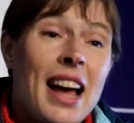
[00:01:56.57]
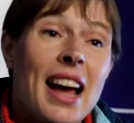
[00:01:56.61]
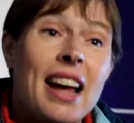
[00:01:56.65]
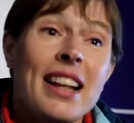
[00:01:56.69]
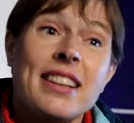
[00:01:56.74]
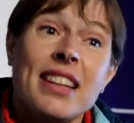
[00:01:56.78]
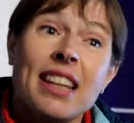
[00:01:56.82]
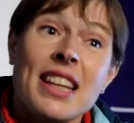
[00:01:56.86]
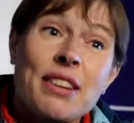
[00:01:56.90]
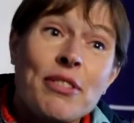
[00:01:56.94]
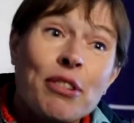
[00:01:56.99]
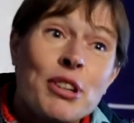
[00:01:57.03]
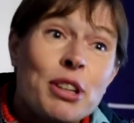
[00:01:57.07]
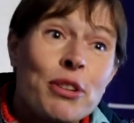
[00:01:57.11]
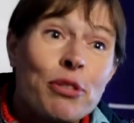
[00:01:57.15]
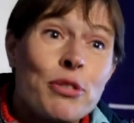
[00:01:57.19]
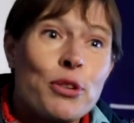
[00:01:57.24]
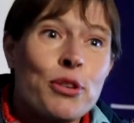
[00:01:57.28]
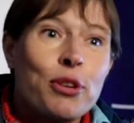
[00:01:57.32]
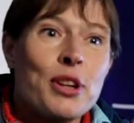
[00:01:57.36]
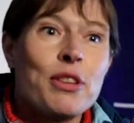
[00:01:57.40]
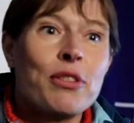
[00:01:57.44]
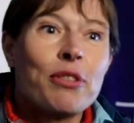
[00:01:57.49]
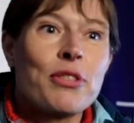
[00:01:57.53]
And even
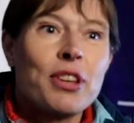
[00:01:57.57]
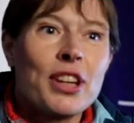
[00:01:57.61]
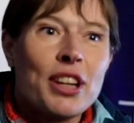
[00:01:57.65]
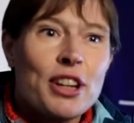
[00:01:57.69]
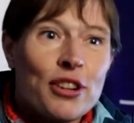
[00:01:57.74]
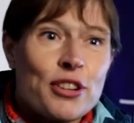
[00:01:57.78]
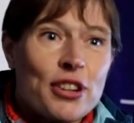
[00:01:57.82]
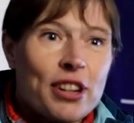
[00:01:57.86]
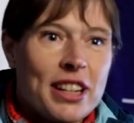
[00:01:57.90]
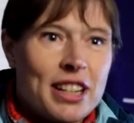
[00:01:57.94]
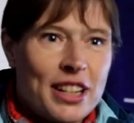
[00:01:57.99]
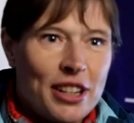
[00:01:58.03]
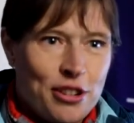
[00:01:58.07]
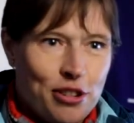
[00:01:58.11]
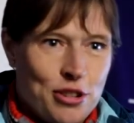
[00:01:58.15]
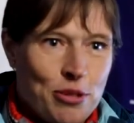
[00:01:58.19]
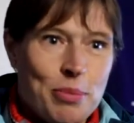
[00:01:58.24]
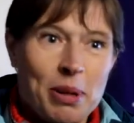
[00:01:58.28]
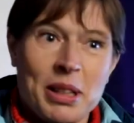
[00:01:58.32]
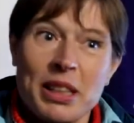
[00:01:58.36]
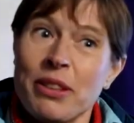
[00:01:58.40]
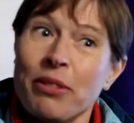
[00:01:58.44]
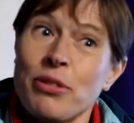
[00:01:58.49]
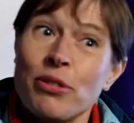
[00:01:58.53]
if you in theory
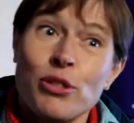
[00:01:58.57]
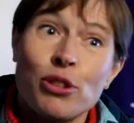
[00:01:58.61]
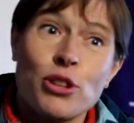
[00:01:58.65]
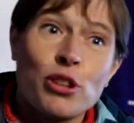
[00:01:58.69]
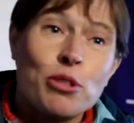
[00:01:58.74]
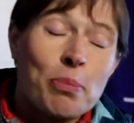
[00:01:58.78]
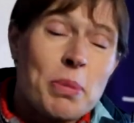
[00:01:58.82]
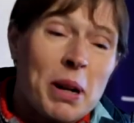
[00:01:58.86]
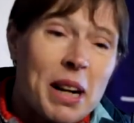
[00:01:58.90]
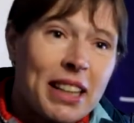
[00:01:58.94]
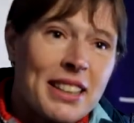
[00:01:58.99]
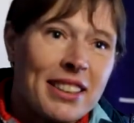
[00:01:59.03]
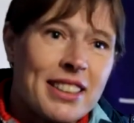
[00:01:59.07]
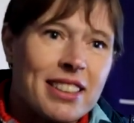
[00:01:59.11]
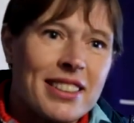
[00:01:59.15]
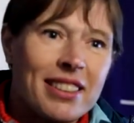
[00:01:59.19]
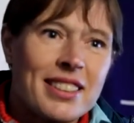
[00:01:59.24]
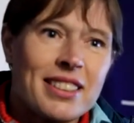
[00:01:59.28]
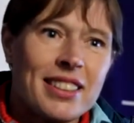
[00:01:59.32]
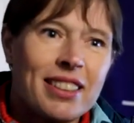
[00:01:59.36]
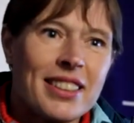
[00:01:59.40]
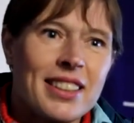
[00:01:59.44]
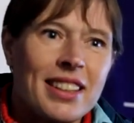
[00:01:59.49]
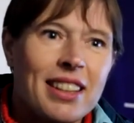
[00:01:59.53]
know, but if you're not
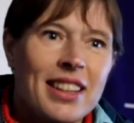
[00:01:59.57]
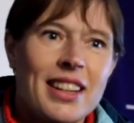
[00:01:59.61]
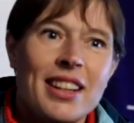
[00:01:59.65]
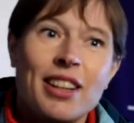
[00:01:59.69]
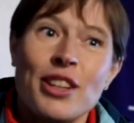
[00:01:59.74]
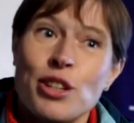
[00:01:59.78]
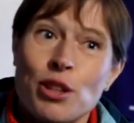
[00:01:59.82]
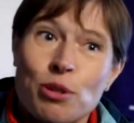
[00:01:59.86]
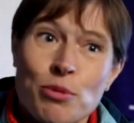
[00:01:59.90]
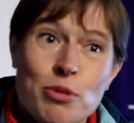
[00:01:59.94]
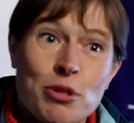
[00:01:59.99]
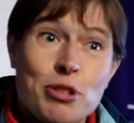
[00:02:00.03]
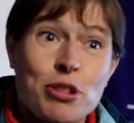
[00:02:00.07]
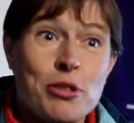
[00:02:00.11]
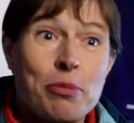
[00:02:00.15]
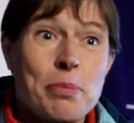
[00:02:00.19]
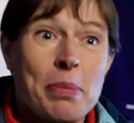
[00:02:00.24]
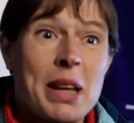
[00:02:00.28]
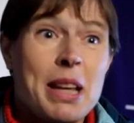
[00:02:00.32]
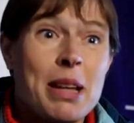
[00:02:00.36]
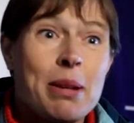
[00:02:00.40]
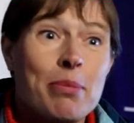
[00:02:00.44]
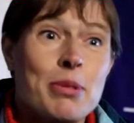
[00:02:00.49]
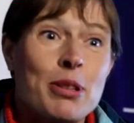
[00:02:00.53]
practiced, you
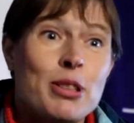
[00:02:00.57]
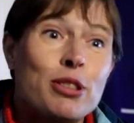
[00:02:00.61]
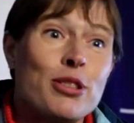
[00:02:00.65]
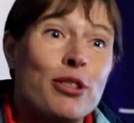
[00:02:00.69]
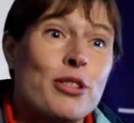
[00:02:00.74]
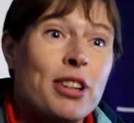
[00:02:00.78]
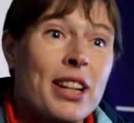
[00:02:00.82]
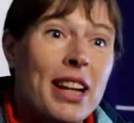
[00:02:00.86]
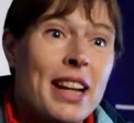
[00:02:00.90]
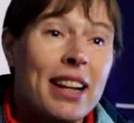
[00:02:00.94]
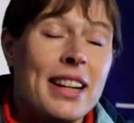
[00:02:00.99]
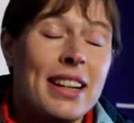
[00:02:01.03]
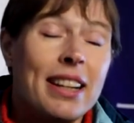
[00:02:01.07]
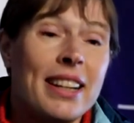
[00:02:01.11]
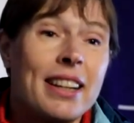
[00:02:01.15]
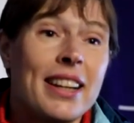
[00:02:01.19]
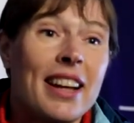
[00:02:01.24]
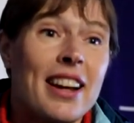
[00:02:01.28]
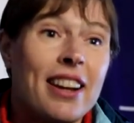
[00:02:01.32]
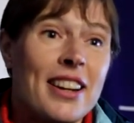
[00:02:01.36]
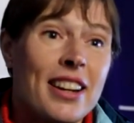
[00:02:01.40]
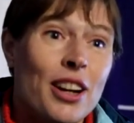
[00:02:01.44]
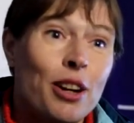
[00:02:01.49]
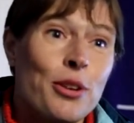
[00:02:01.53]
wouldn't be able to really
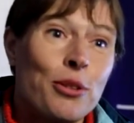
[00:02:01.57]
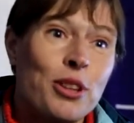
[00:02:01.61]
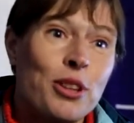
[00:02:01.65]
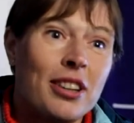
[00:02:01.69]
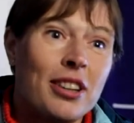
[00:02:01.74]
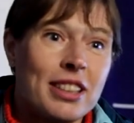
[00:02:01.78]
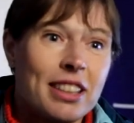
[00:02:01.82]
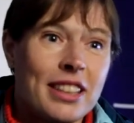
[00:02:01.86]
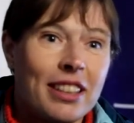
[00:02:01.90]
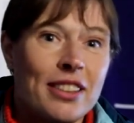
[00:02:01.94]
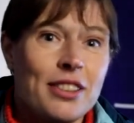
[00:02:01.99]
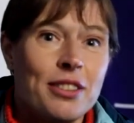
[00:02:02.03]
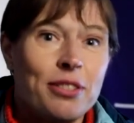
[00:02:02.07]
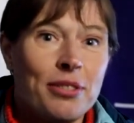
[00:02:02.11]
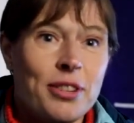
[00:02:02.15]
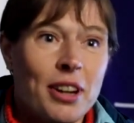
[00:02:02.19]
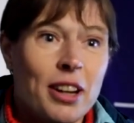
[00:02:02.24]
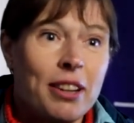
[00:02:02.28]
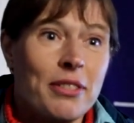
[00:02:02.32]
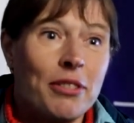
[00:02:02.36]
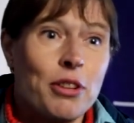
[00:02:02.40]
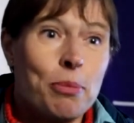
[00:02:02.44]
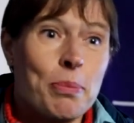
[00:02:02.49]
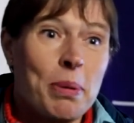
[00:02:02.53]
carry Article
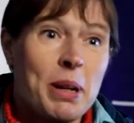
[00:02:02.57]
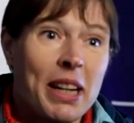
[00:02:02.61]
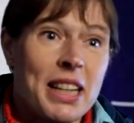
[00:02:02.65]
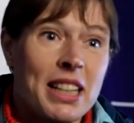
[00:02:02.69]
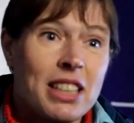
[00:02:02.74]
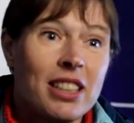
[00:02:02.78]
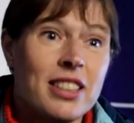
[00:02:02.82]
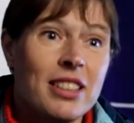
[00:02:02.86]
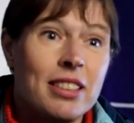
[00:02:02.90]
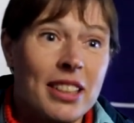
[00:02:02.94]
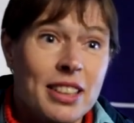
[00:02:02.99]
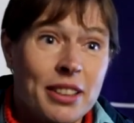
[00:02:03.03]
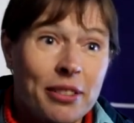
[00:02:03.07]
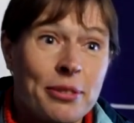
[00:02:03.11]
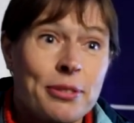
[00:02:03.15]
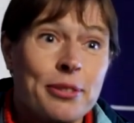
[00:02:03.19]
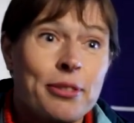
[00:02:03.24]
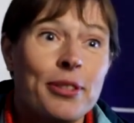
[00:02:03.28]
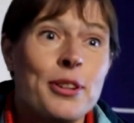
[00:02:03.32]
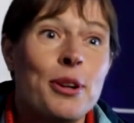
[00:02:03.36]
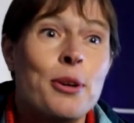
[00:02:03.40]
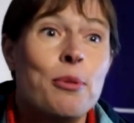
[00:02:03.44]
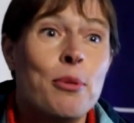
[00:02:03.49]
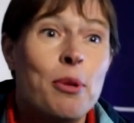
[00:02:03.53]
5 operation if
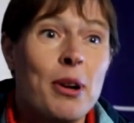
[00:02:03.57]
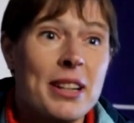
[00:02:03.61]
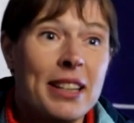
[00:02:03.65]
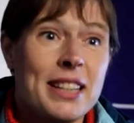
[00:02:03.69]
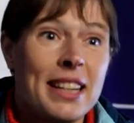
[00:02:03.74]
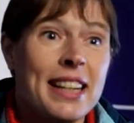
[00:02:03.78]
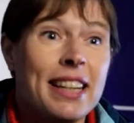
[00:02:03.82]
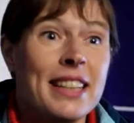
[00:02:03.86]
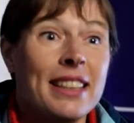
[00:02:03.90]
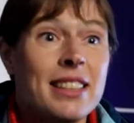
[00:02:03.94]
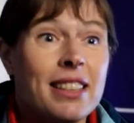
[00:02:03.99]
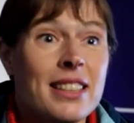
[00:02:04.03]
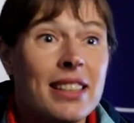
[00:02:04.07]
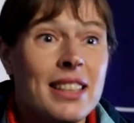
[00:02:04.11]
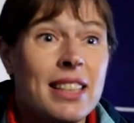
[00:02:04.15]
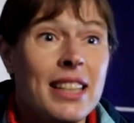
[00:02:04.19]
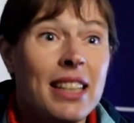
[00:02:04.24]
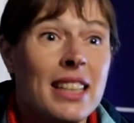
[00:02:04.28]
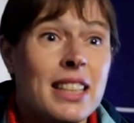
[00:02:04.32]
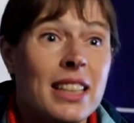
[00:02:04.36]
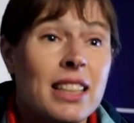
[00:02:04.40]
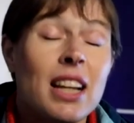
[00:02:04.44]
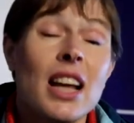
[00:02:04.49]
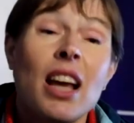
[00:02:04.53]
one day it is
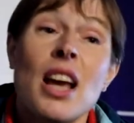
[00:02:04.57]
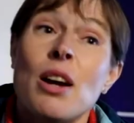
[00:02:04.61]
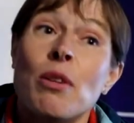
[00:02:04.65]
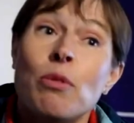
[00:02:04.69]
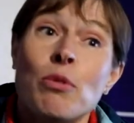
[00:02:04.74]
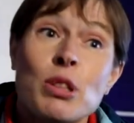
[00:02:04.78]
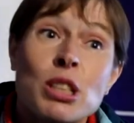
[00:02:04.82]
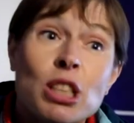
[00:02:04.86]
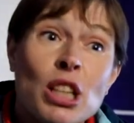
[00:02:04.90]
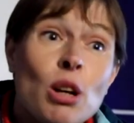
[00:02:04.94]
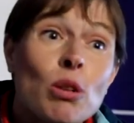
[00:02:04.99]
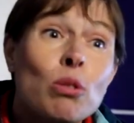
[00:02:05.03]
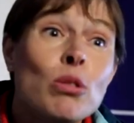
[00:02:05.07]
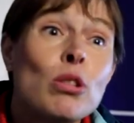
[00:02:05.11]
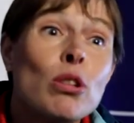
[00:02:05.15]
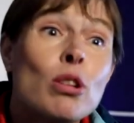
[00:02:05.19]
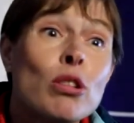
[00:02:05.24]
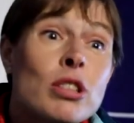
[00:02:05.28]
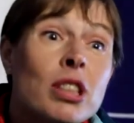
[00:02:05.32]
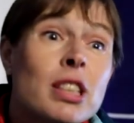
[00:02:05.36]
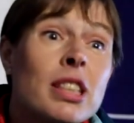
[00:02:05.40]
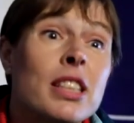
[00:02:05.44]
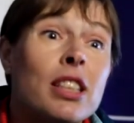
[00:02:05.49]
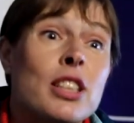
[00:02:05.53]
needed without
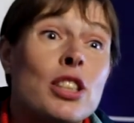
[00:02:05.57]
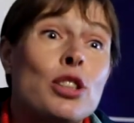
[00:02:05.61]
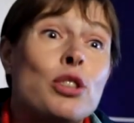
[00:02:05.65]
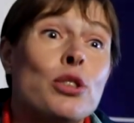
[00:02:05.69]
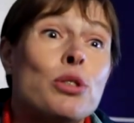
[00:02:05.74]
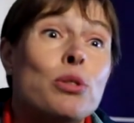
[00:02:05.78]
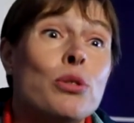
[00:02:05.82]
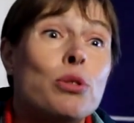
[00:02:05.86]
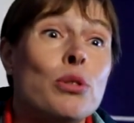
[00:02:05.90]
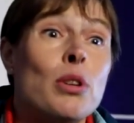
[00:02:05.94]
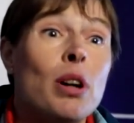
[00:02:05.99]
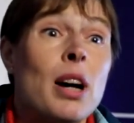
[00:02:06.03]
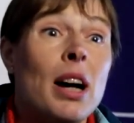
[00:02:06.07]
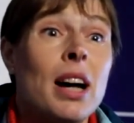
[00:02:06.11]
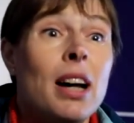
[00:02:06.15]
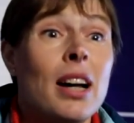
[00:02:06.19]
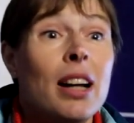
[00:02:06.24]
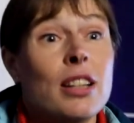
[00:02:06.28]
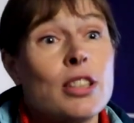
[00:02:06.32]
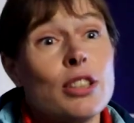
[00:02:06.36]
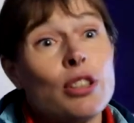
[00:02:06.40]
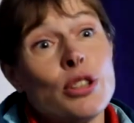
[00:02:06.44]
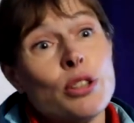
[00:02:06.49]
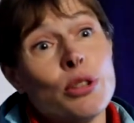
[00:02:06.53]
losses to,
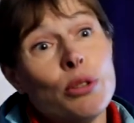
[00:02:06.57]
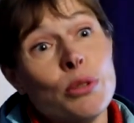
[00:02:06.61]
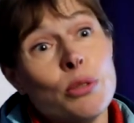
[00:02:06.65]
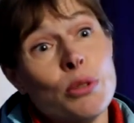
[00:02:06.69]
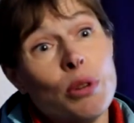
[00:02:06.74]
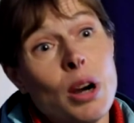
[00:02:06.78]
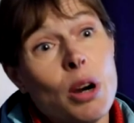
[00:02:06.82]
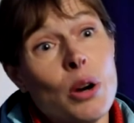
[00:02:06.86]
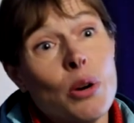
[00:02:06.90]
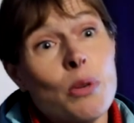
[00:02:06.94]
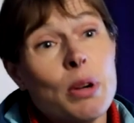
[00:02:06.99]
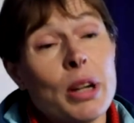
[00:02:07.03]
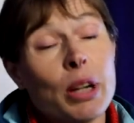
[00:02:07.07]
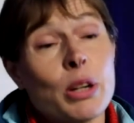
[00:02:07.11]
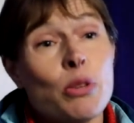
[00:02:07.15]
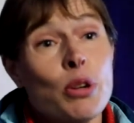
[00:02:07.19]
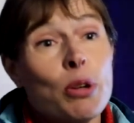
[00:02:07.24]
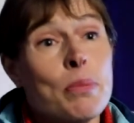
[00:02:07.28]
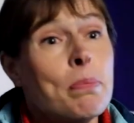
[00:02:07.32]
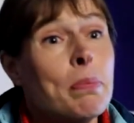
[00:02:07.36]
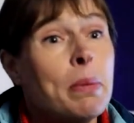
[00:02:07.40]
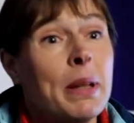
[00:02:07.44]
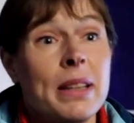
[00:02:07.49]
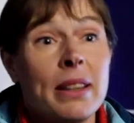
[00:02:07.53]
uh, to our
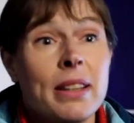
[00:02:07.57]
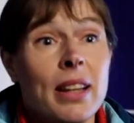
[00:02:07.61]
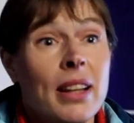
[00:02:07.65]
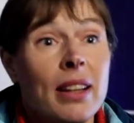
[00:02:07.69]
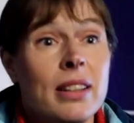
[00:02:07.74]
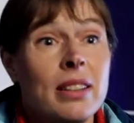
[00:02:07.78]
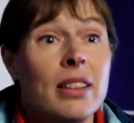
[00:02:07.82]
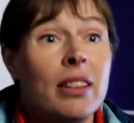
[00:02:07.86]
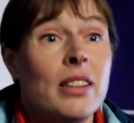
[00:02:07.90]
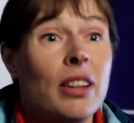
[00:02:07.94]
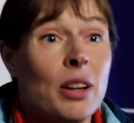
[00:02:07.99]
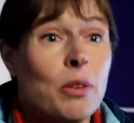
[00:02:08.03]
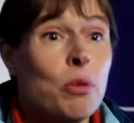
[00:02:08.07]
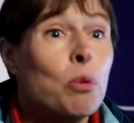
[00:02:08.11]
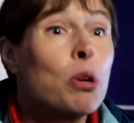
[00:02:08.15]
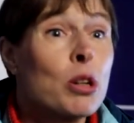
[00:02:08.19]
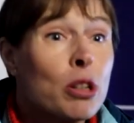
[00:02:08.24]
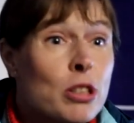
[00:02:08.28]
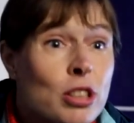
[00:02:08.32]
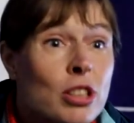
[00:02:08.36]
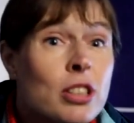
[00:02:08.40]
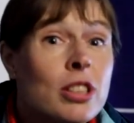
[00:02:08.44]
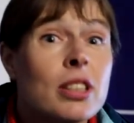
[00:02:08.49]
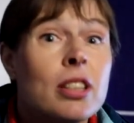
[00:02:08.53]
equipment and uh,
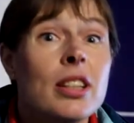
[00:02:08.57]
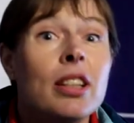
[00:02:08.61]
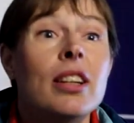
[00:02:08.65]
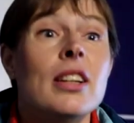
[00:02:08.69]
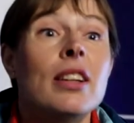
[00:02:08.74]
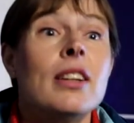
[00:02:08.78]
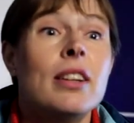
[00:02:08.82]
worse,